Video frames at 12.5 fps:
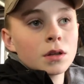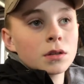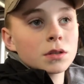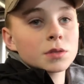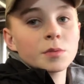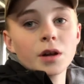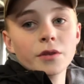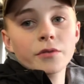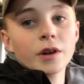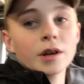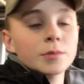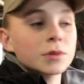the small
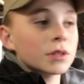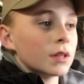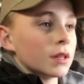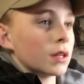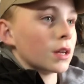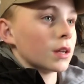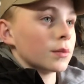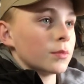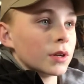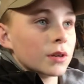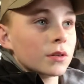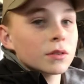farms, and then they get
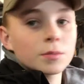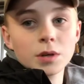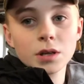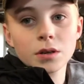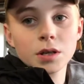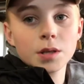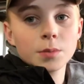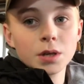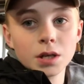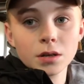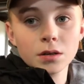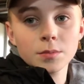bigger and bigger and
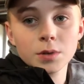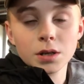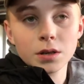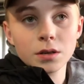bigger and bigger.